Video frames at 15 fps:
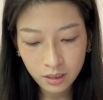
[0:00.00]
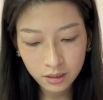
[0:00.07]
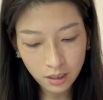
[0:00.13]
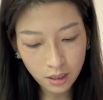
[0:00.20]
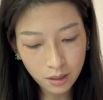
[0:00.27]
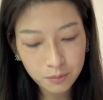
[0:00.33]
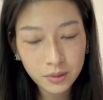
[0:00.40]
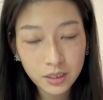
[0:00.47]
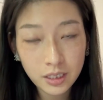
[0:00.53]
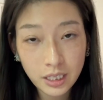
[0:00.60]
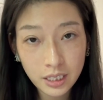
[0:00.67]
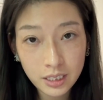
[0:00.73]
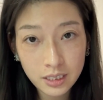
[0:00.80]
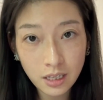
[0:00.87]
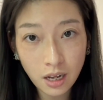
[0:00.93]

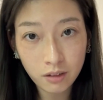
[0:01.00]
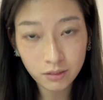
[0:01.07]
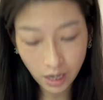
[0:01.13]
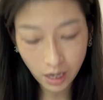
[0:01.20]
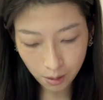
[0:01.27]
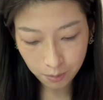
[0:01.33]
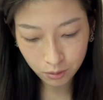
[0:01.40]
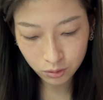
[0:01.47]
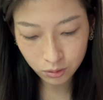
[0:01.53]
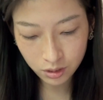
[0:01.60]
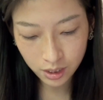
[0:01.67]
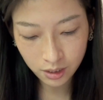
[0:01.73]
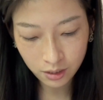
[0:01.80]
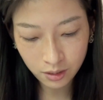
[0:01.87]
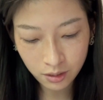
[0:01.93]
Companies unable
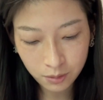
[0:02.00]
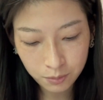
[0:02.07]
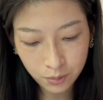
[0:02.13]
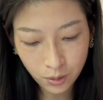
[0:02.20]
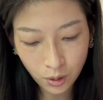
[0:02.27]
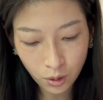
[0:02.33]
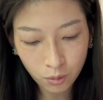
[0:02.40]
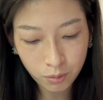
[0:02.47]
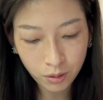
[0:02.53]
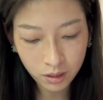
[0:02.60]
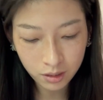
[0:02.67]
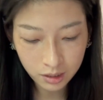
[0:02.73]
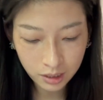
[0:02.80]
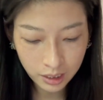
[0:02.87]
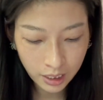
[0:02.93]
to
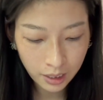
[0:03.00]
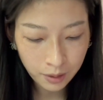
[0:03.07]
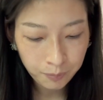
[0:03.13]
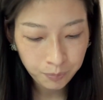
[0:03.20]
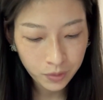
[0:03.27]
properly